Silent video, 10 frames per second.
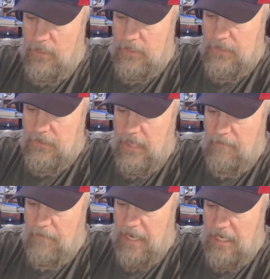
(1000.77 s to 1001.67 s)
Let's
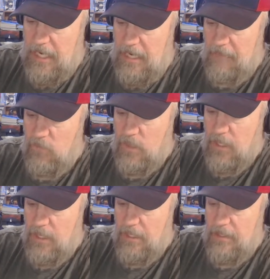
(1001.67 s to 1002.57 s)
try Batcave
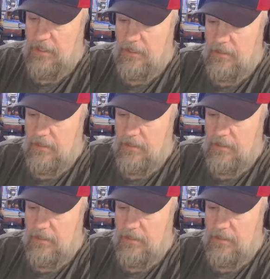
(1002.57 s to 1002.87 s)
1.